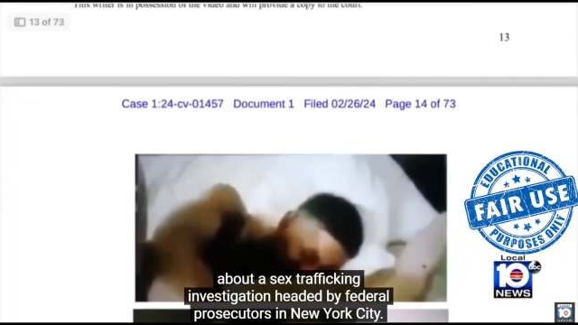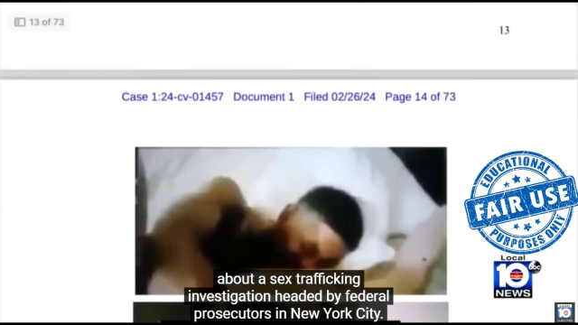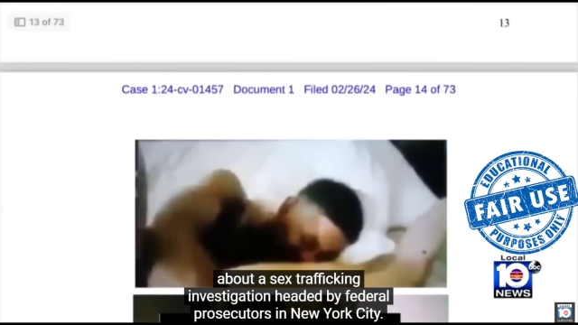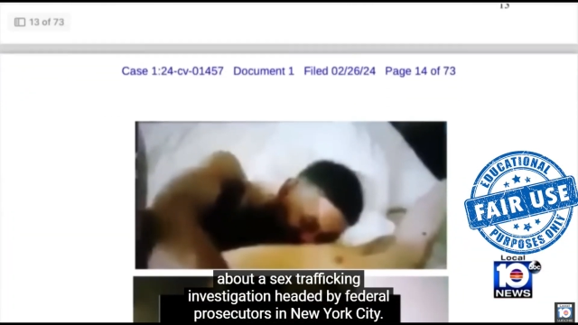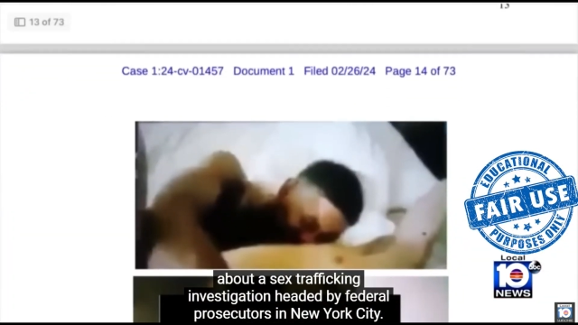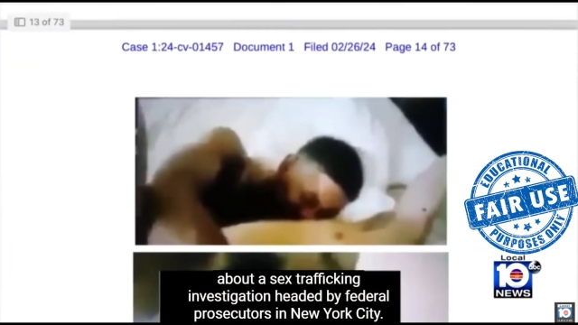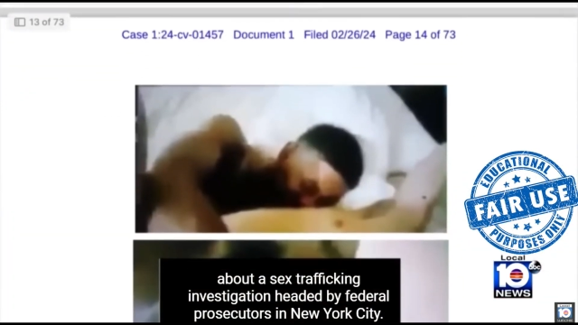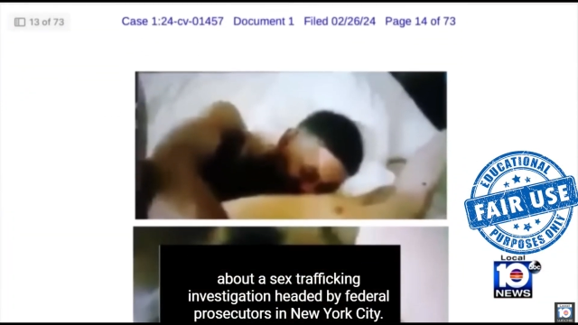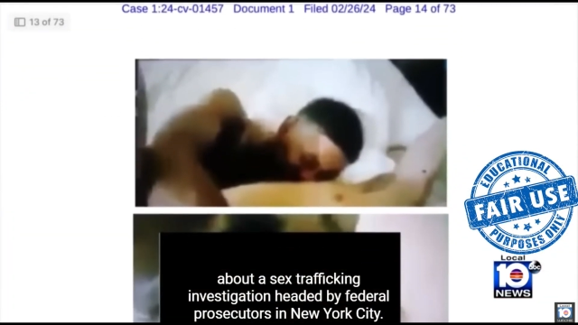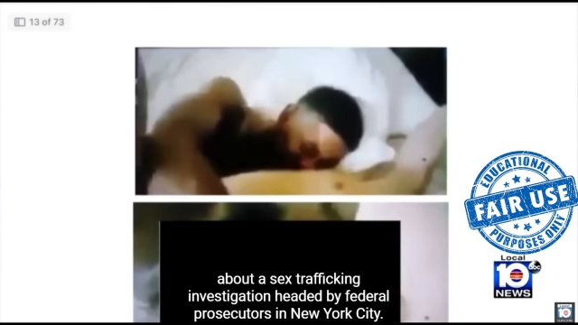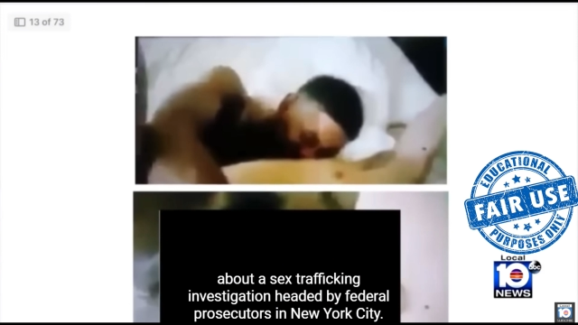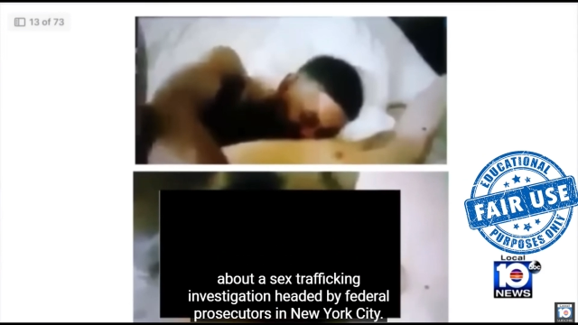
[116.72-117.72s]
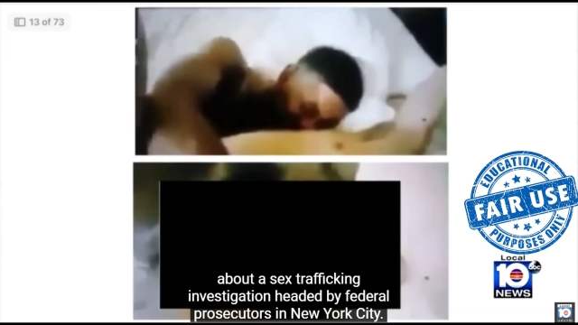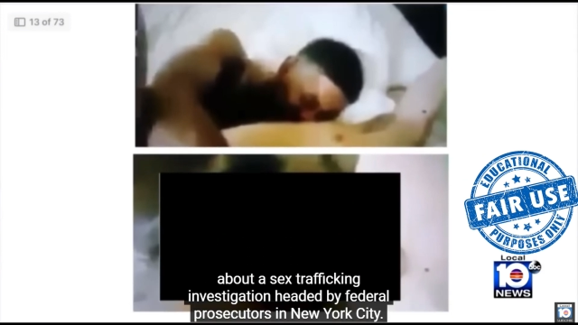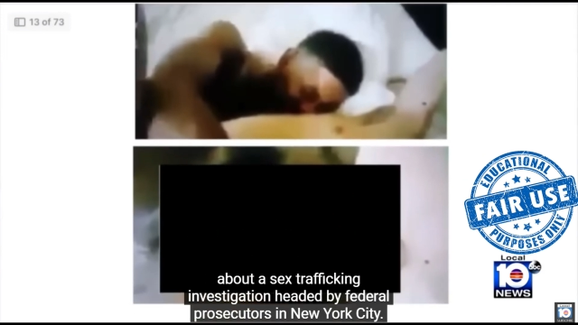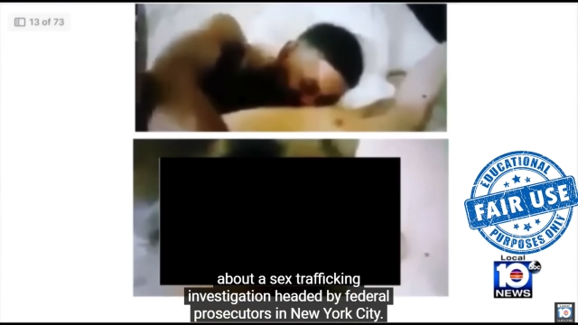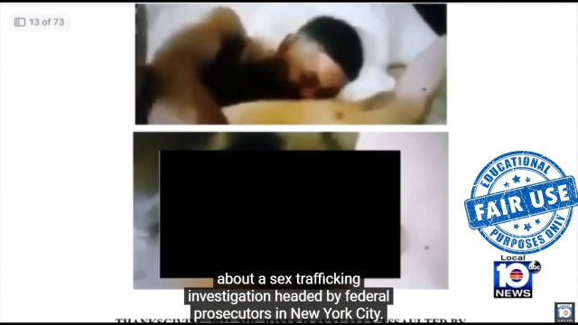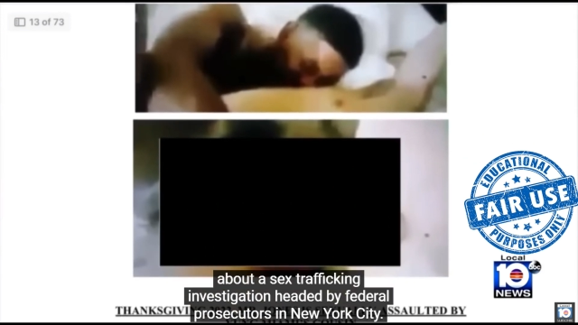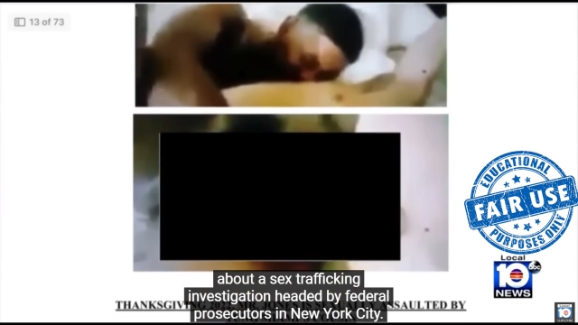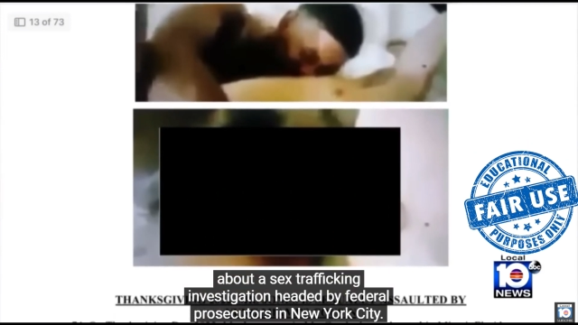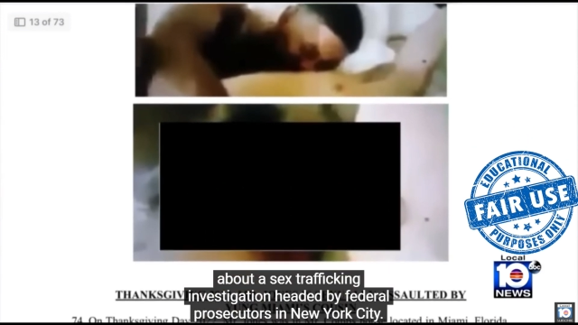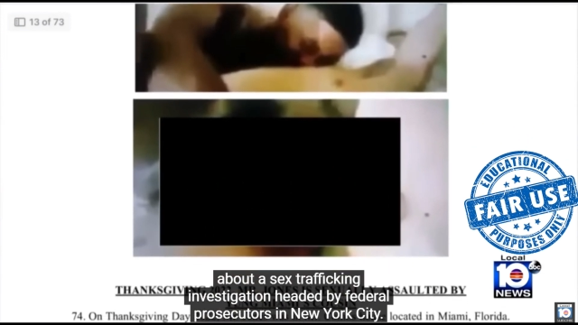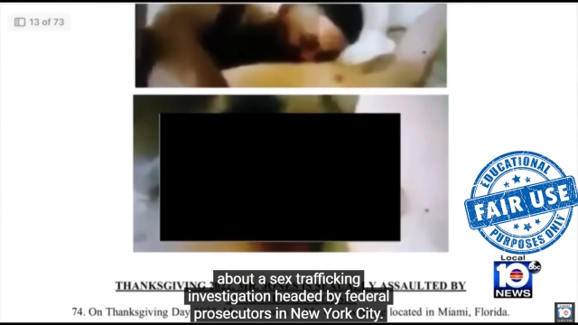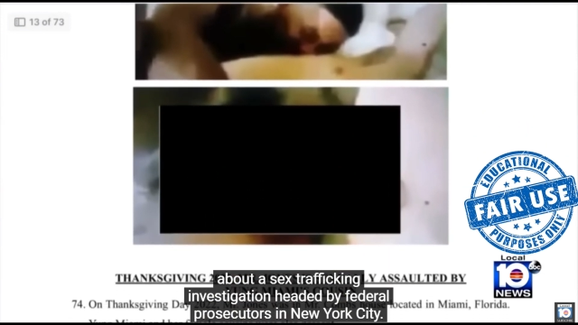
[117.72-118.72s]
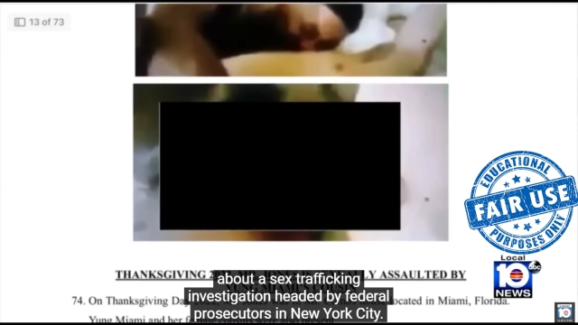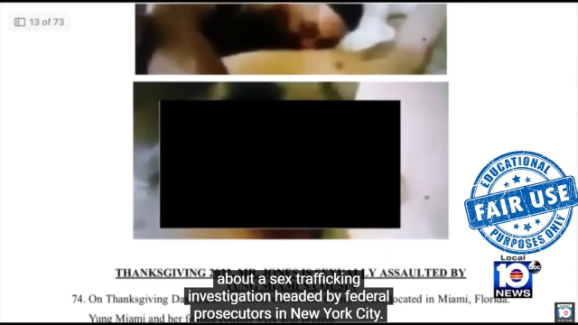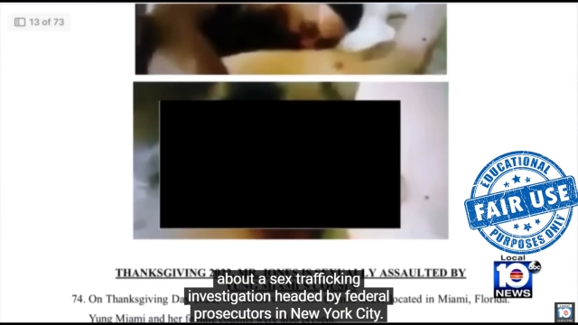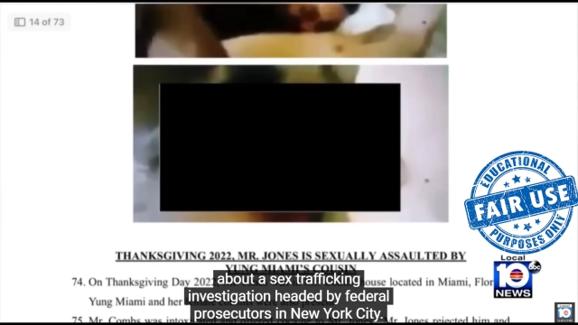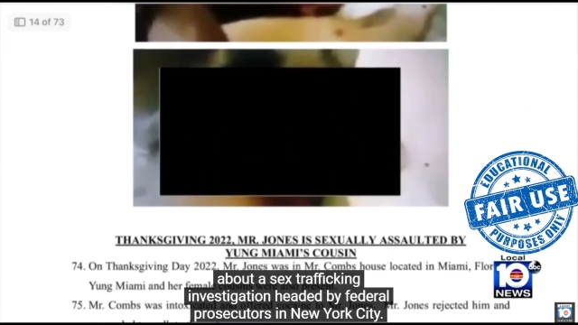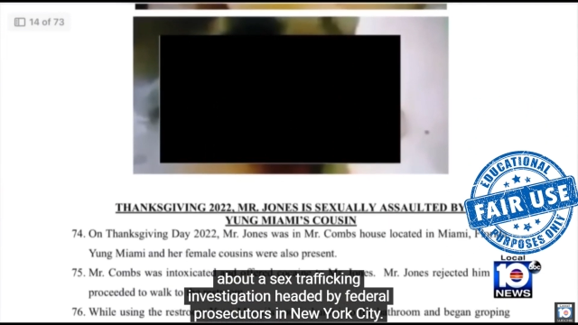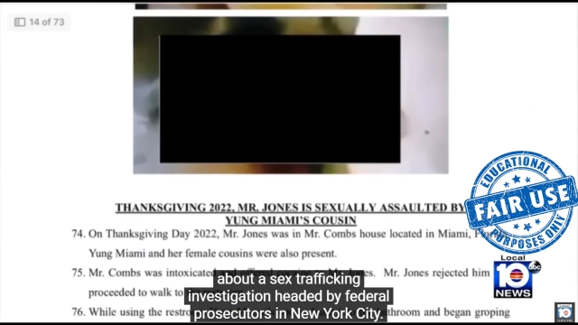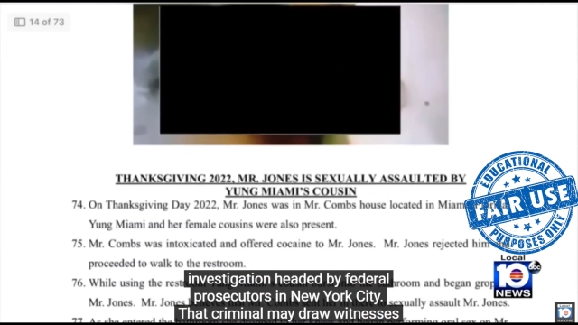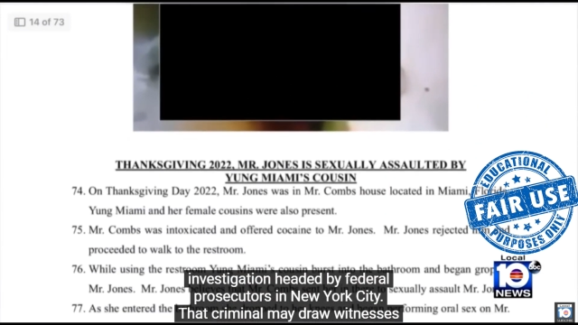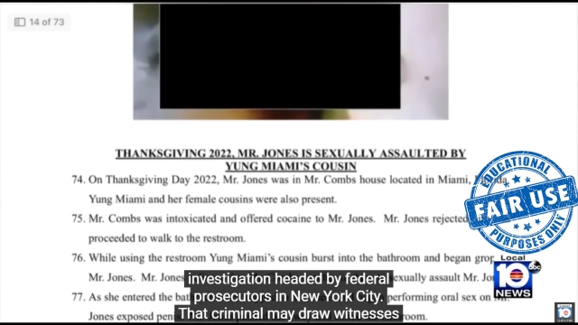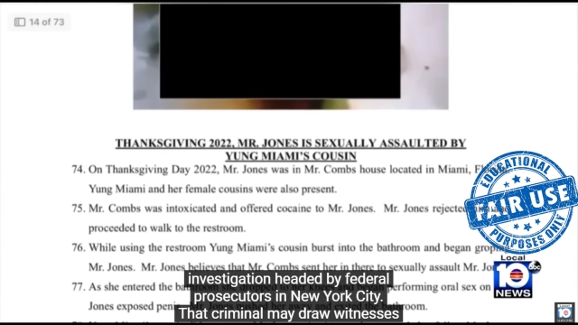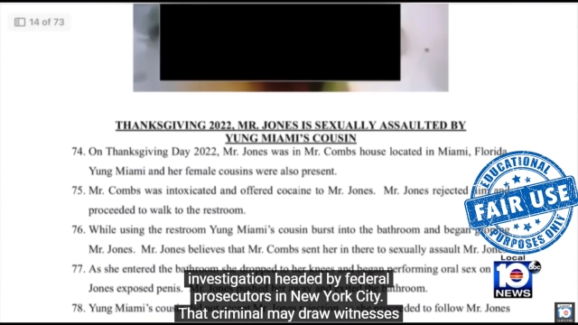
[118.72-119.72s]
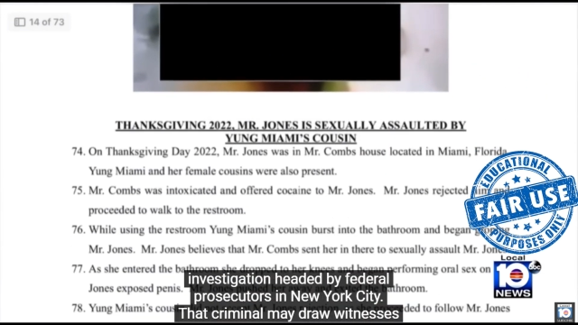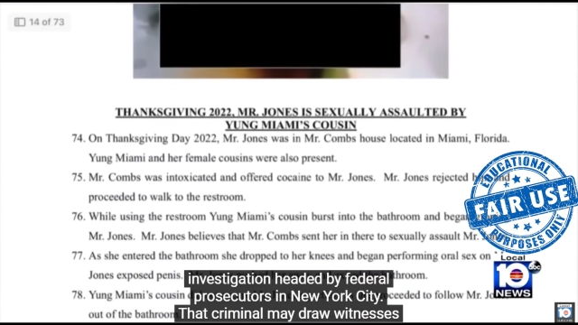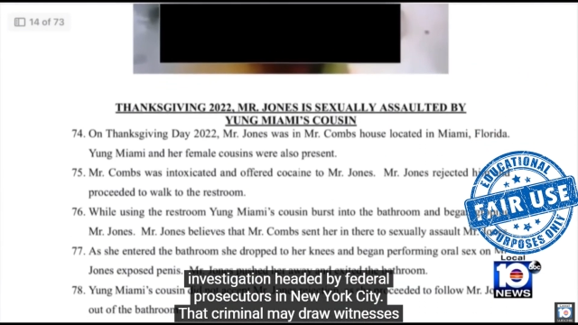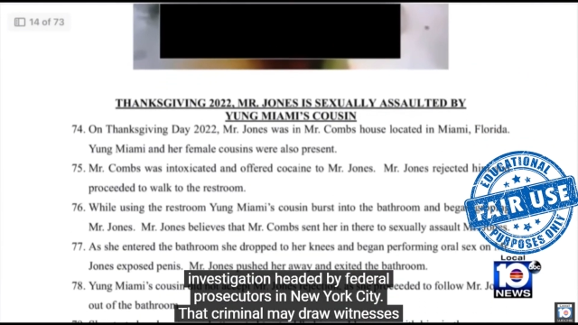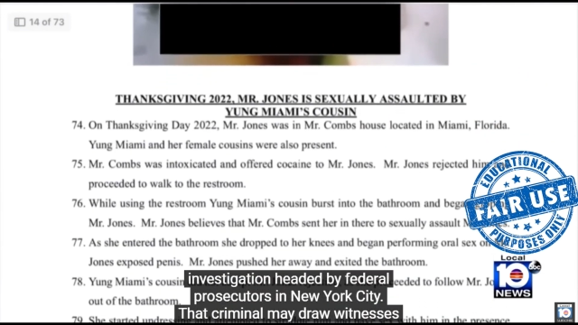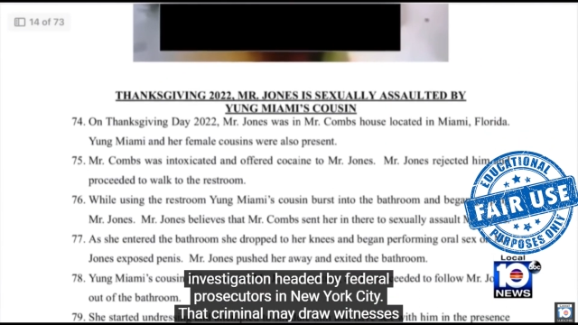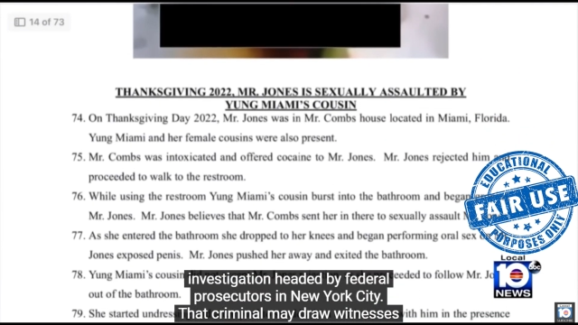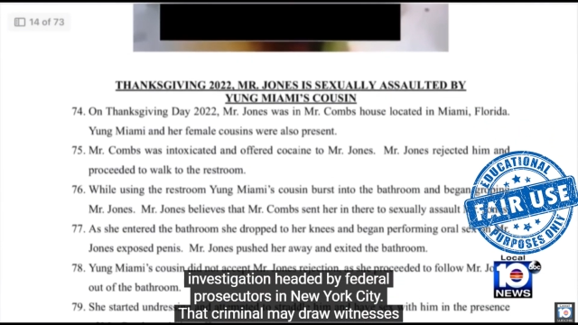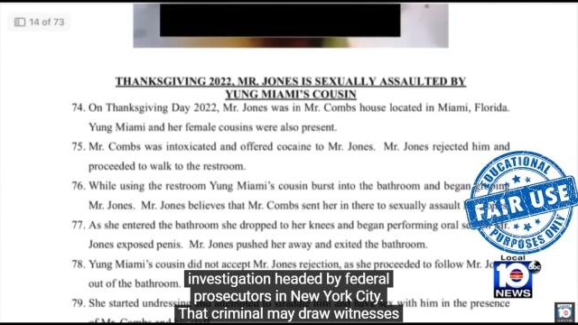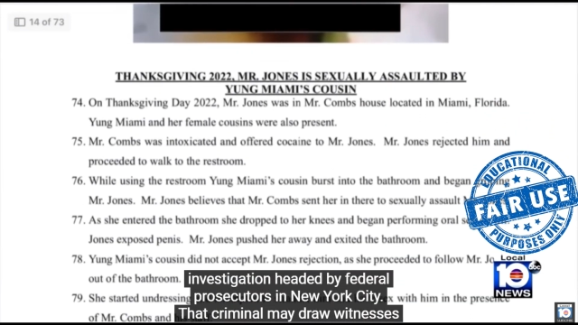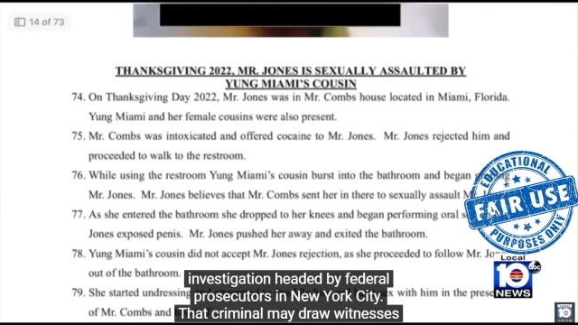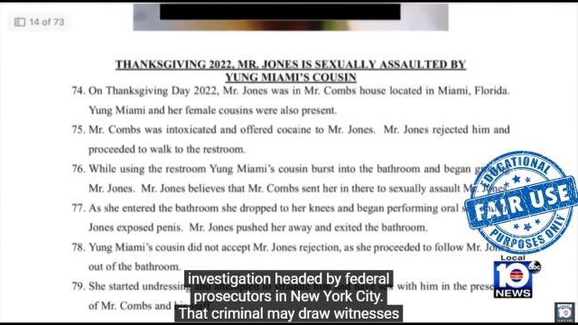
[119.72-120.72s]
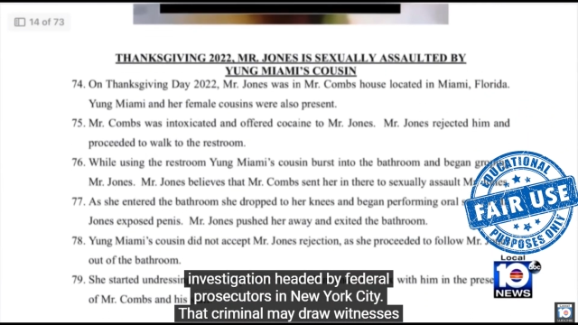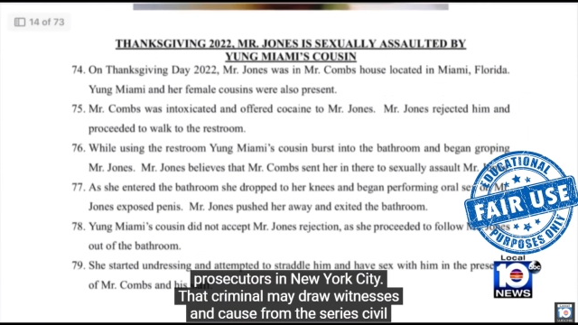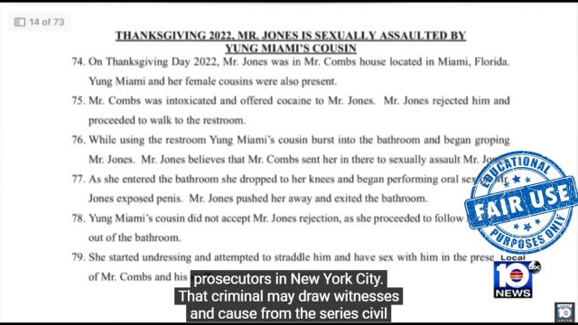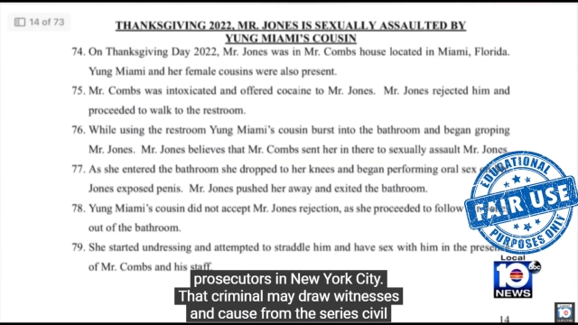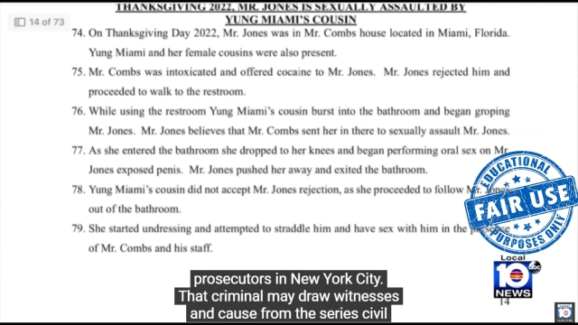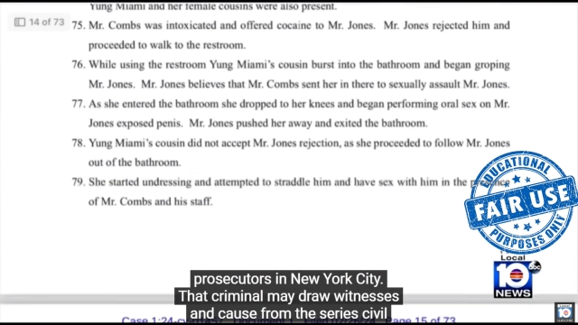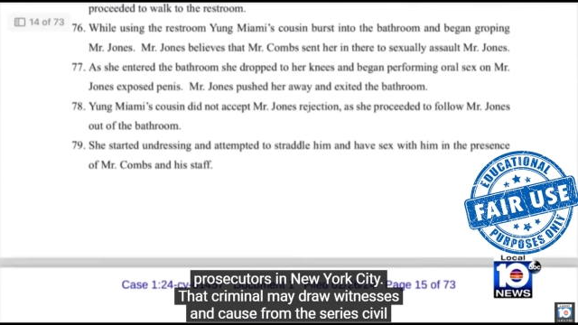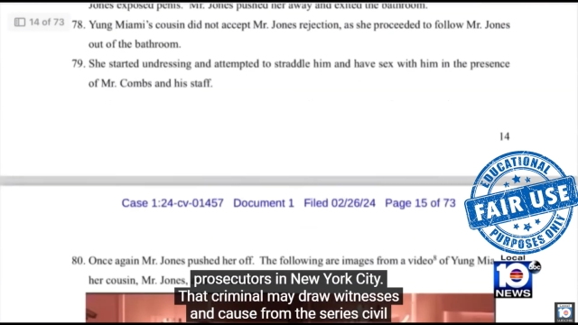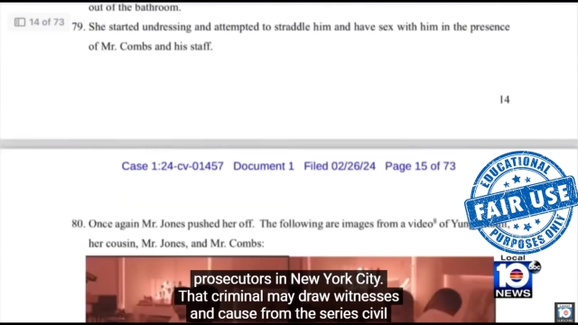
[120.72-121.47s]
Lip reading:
No face is visible, so there are no lips to read.